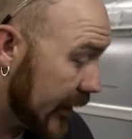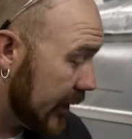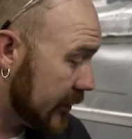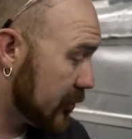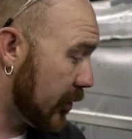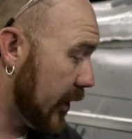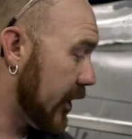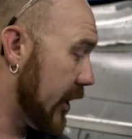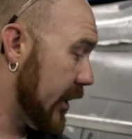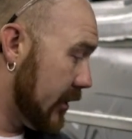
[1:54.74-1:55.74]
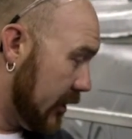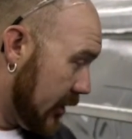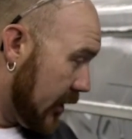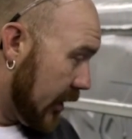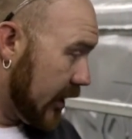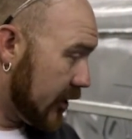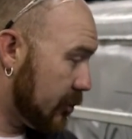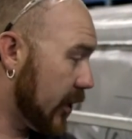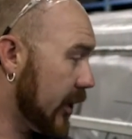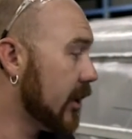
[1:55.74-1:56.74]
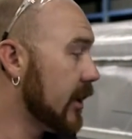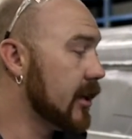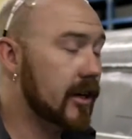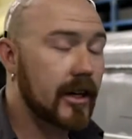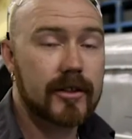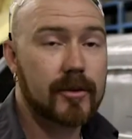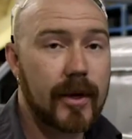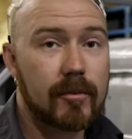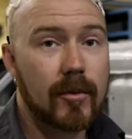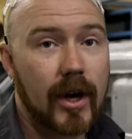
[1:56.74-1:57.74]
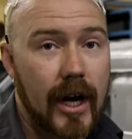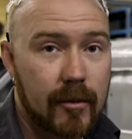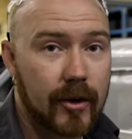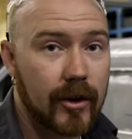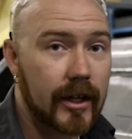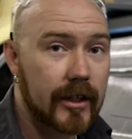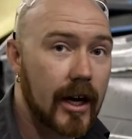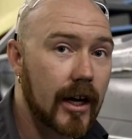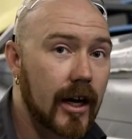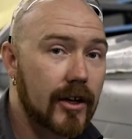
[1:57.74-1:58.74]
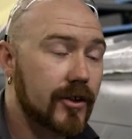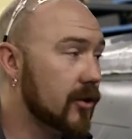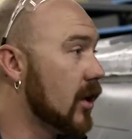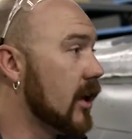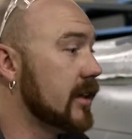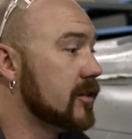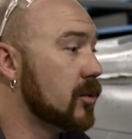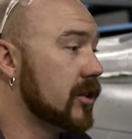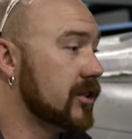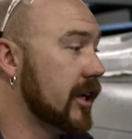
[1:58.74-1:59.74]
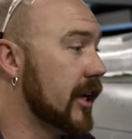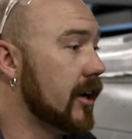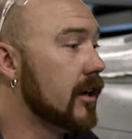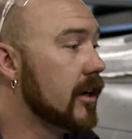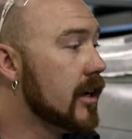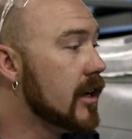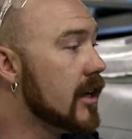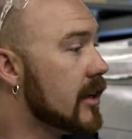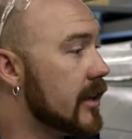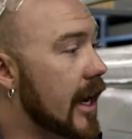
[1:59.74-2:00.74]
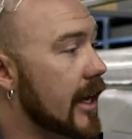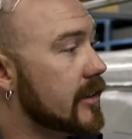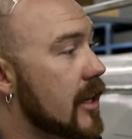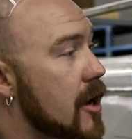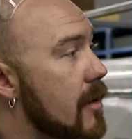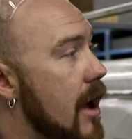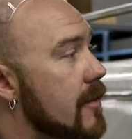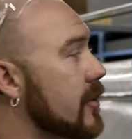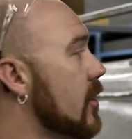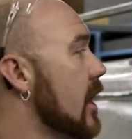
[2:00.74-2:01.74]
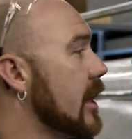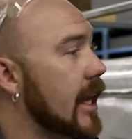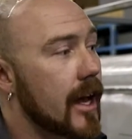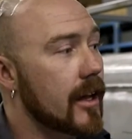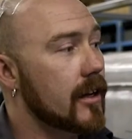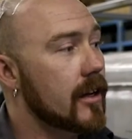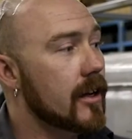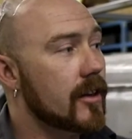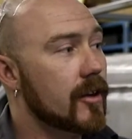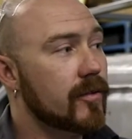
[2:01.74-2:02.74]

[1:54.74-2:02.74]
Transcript: is pretty good. It is pretty good. There is a bit more hammering that I got to do on this portion here. The next step after I get the